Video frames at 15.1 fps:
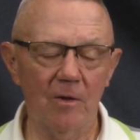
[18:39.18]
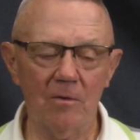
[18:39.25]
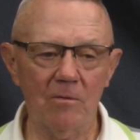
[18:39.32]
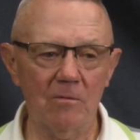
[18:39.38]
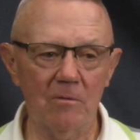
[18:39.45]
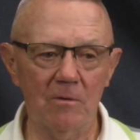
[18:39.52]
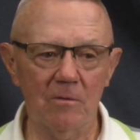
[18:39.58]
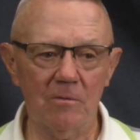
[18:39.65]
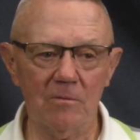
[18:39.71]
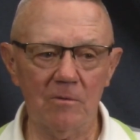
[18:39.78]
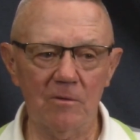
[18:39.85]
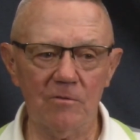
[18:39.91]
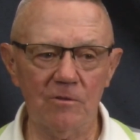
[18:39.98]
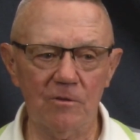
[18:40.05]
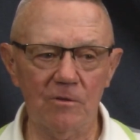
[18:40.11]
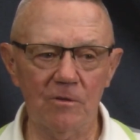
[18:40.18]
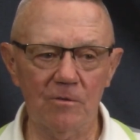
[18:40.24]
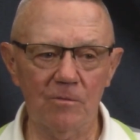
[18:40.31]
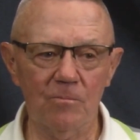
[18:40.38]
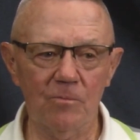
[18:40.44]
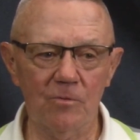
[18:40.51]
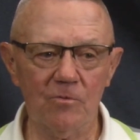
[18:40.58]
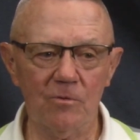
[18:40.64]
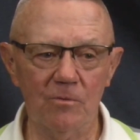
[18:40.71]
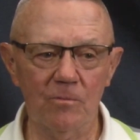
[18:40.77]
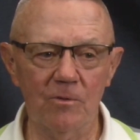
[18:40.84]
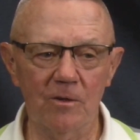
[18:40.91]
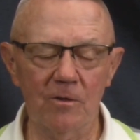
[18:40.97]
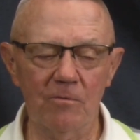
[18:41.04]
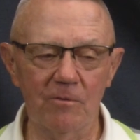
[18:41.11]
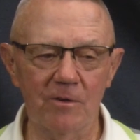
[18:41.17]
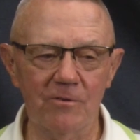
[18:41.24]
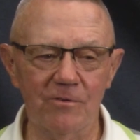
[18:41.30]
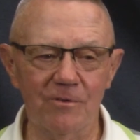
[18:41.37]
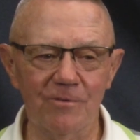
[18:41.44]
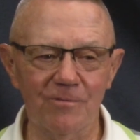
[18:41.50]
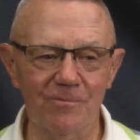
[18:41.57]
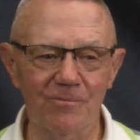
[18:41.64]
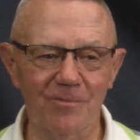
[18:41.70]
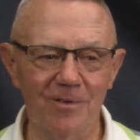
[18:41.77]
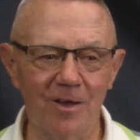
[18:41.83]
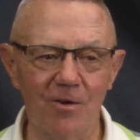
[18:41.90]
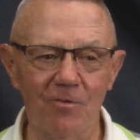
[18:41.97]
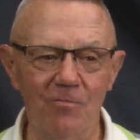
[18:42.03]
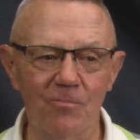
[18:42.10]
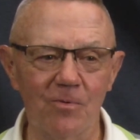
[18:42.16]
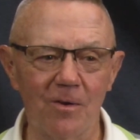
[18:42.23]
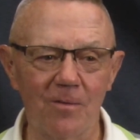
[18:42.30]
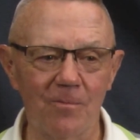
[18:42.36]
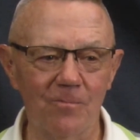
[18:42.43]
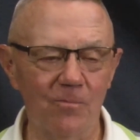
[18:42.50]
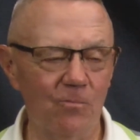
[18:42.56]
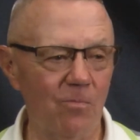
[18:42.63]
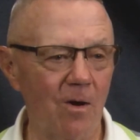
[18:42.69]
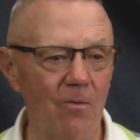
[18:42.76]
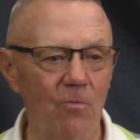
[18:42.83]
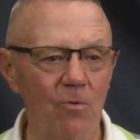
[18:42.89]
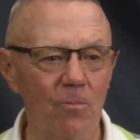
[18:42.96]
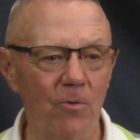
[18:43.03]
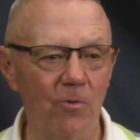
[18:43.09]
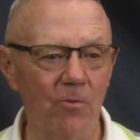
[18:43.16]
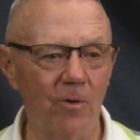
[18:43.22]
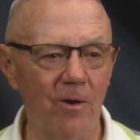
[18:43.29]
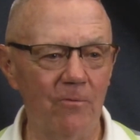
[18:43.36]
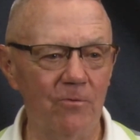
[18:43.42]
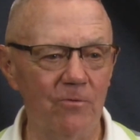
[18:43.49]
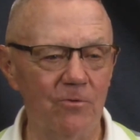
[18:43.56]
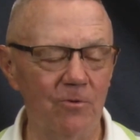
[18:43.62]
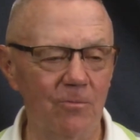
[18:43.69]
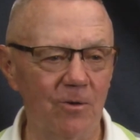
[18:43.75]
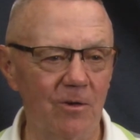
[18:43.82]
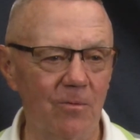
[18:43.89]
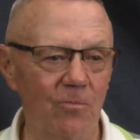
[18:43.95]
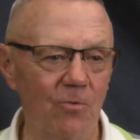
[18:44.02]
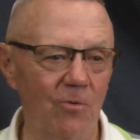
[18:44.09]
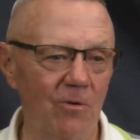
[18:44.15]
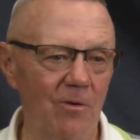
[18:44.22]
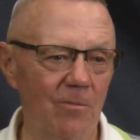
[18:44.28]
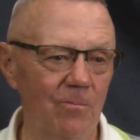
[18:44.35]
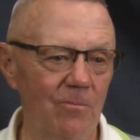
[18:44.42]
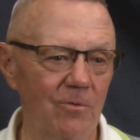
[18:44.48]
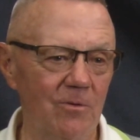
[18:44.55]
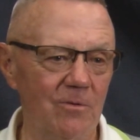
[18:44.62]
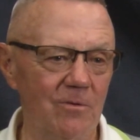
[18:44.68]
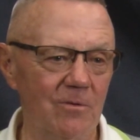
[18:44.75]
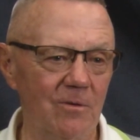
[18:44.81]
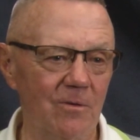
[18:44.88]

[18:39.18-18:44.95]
don't know. It's going to be interesting. I don't probably won't be around for too many more of them, but